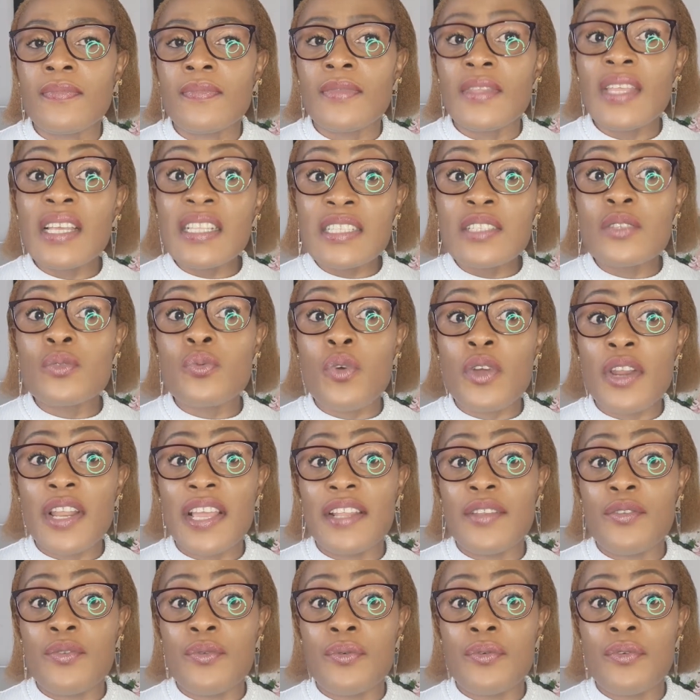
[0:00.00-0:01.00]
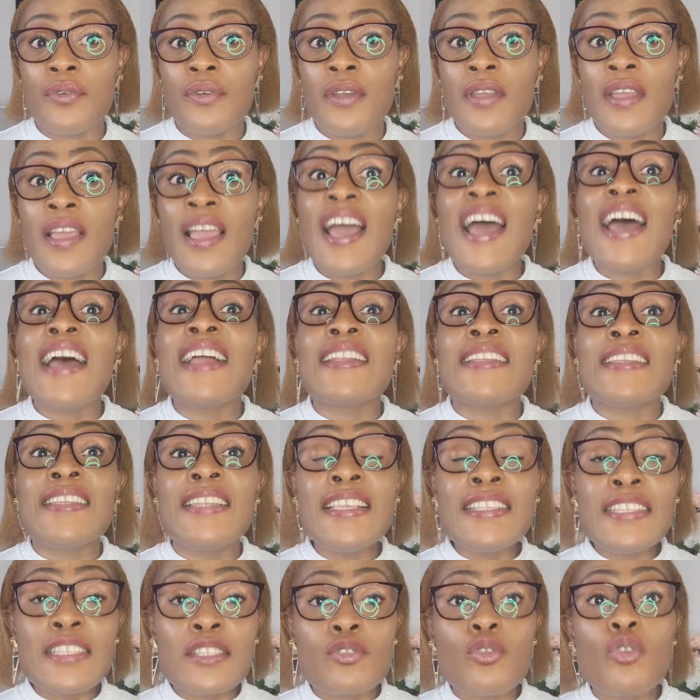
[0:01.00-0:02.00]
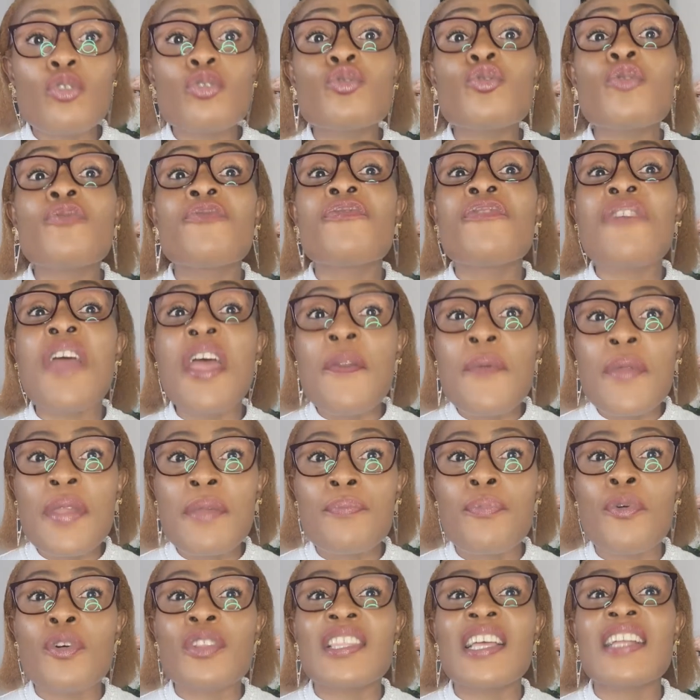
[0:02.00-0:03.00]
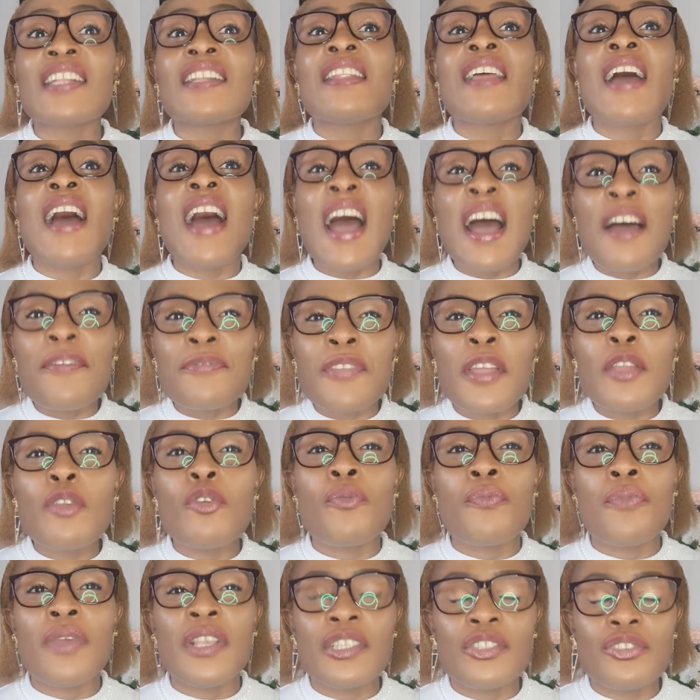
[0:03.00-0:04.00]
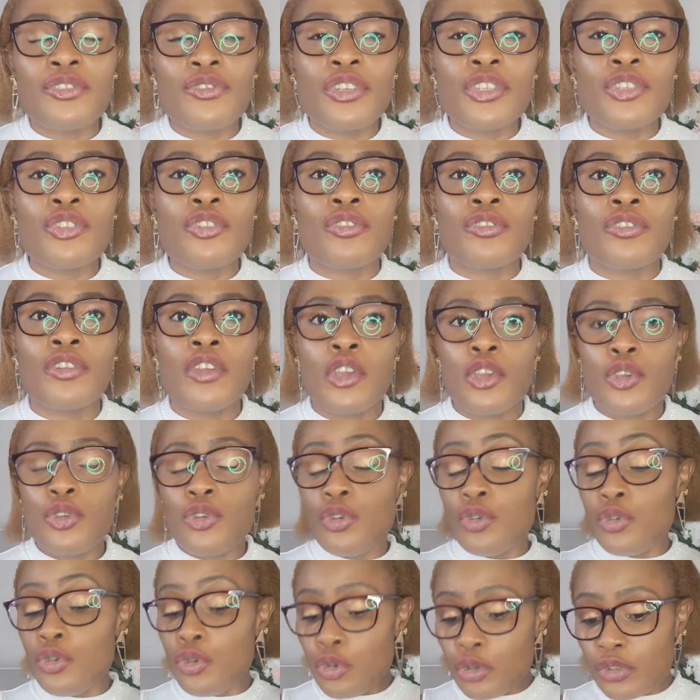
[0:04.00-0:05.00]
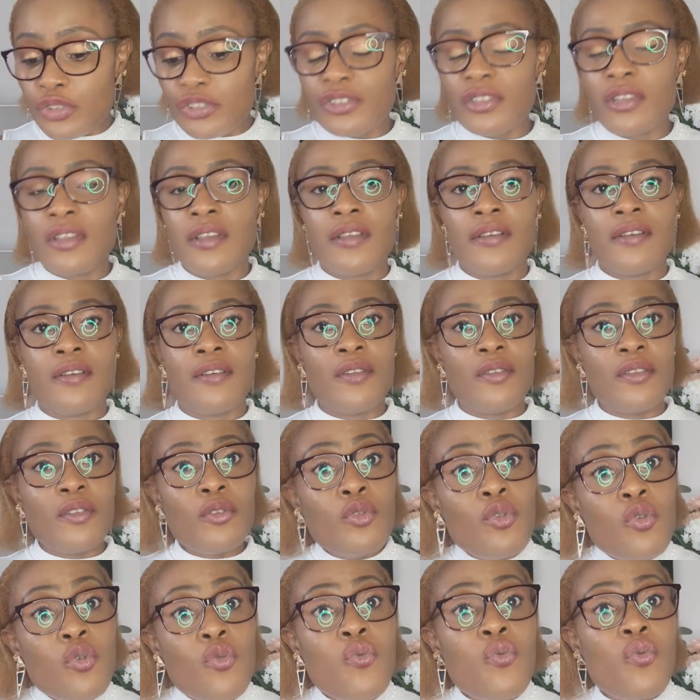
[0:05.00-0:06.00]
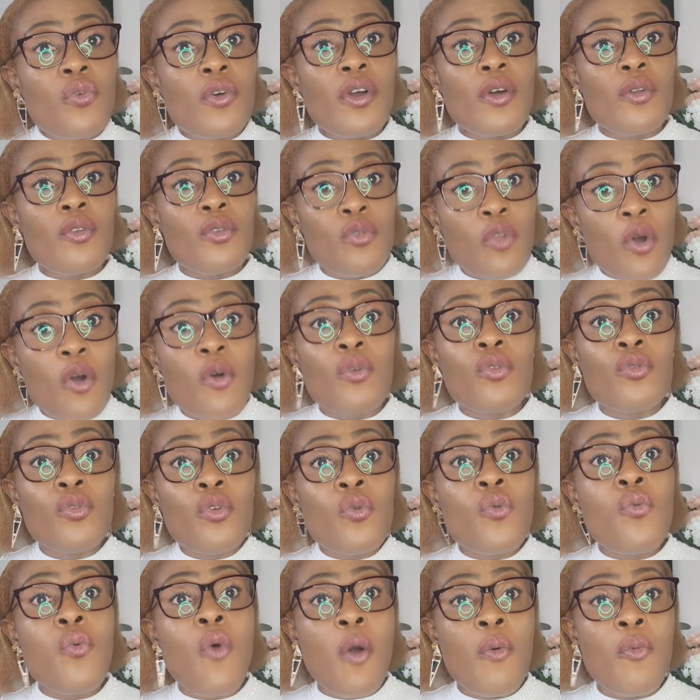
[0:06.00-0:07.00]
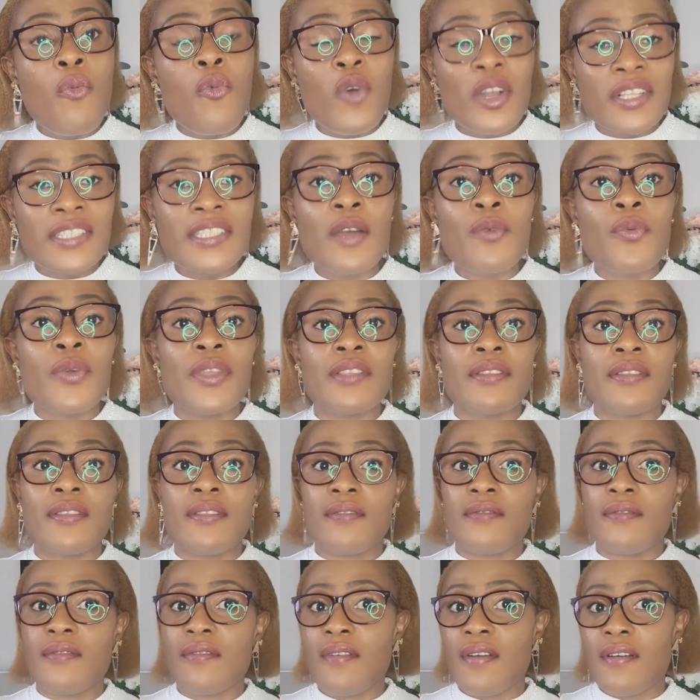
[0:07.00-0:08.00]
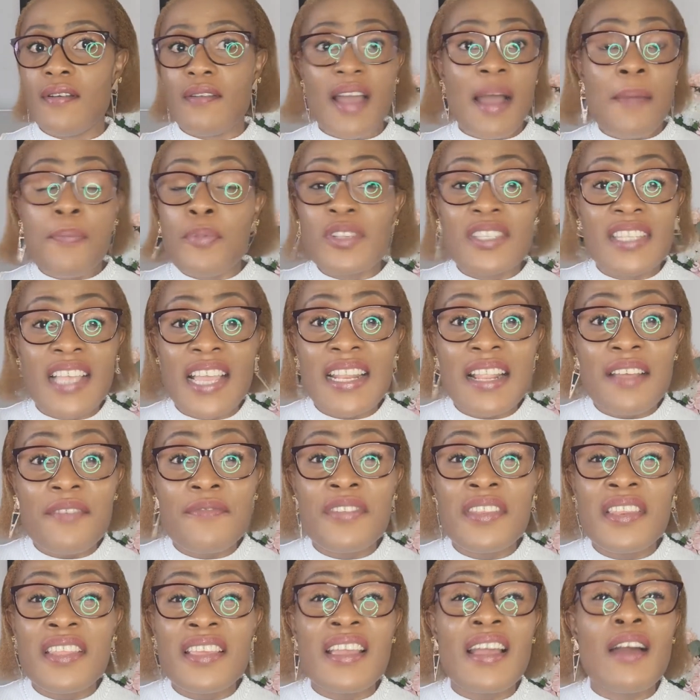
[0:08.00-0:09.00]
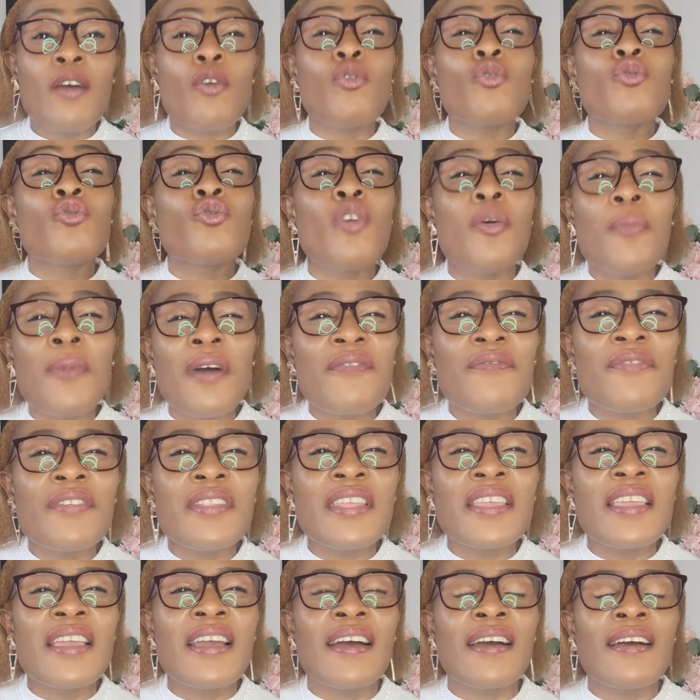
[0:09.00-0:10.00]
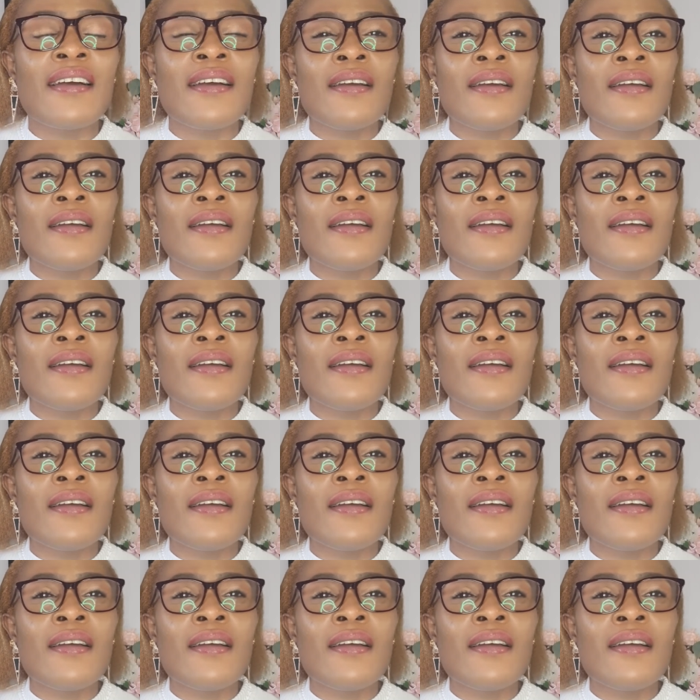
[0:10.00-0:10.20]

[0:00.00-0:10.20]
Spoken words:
That is what I do. And this is also very important after your menstruation. You use lukewarm water with apple cider vinegar or normal vinegar.